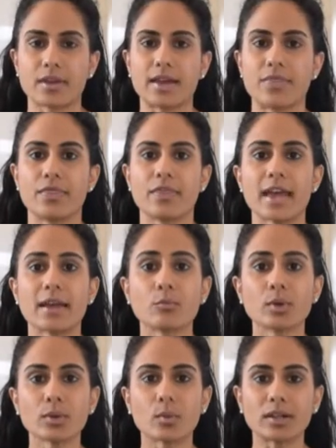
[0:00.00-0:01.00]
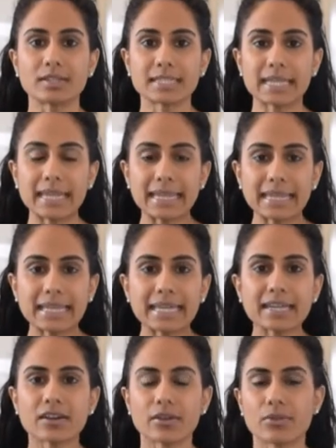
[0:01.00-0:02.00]
And then we want to
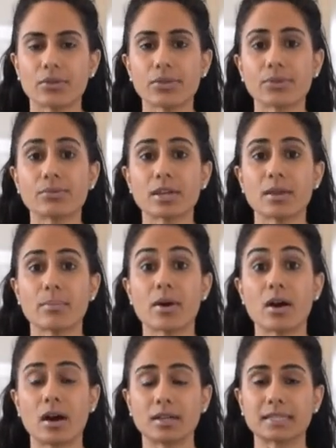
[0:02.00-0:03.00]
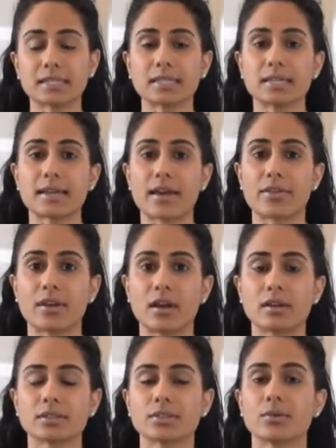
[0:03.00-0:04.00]
link the 3 parts
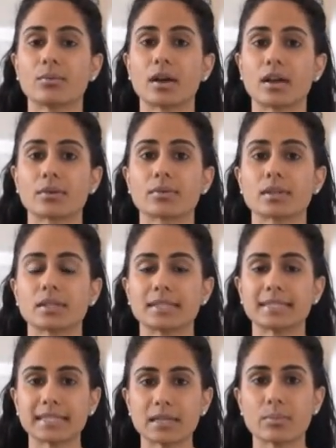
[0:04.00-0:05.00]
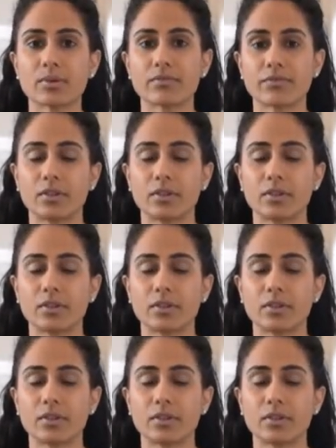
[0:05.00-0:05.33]
together to work with a deep,